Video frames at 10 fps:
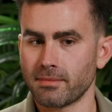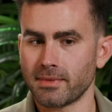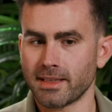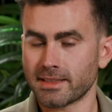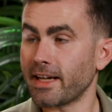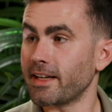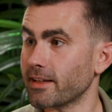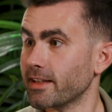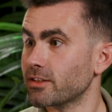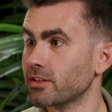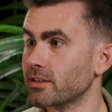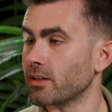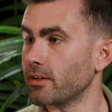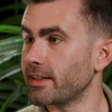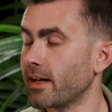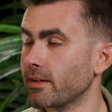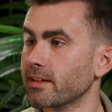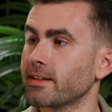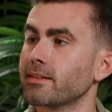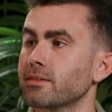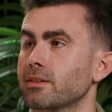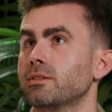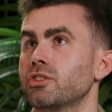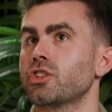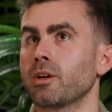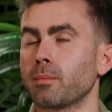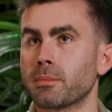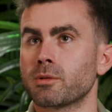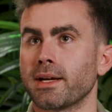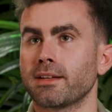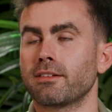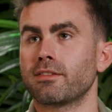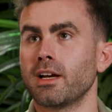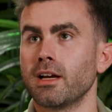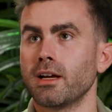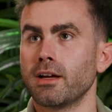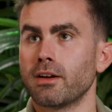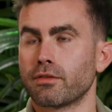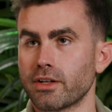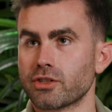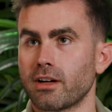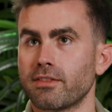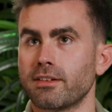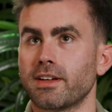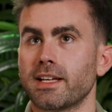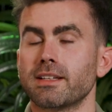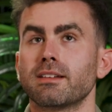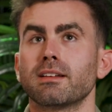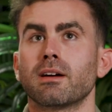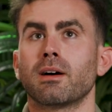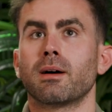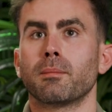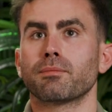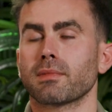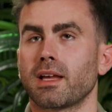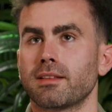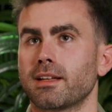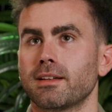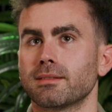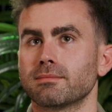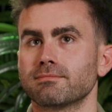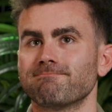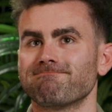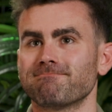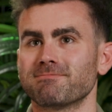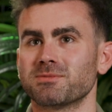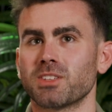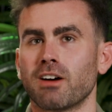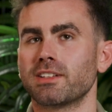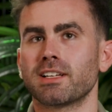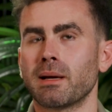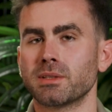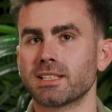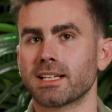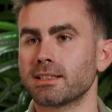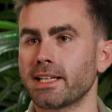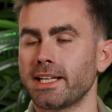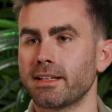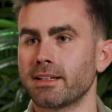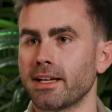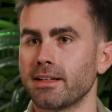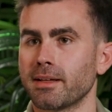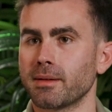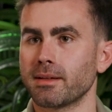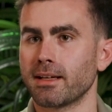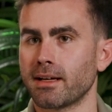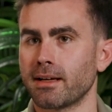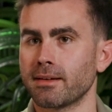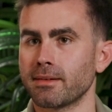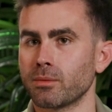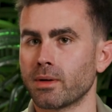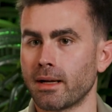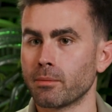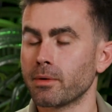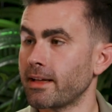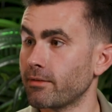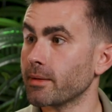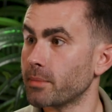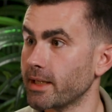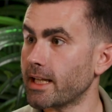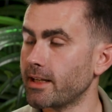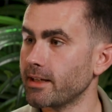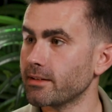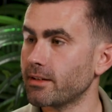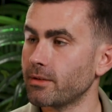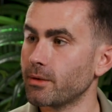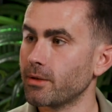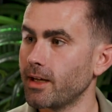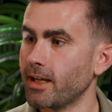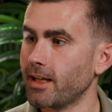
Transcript: exciting. Like it's just gone down. Like, and so to share my perspective fresh off an event. And then oftentimes it's like late at night, like when I really have like big editing to do,